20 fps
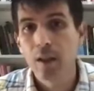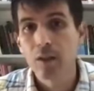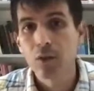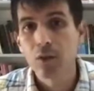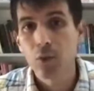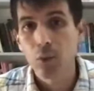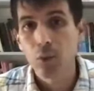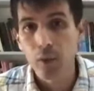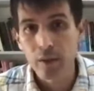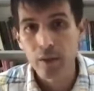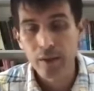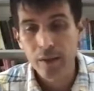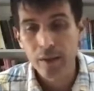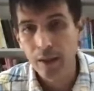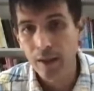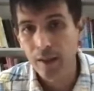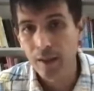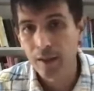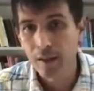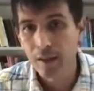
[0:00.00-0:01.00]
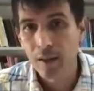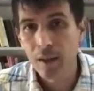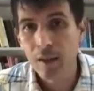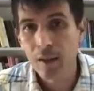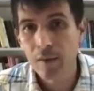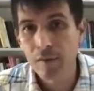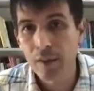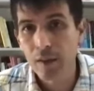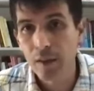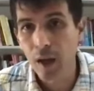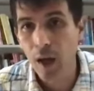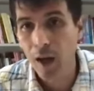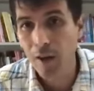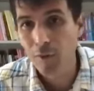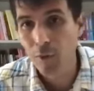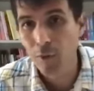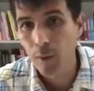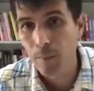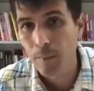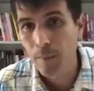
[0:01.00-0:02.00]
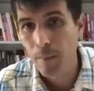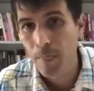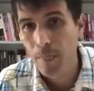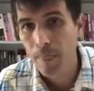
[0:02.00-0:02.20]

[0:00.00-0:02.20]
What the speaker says: toward the end of the novel,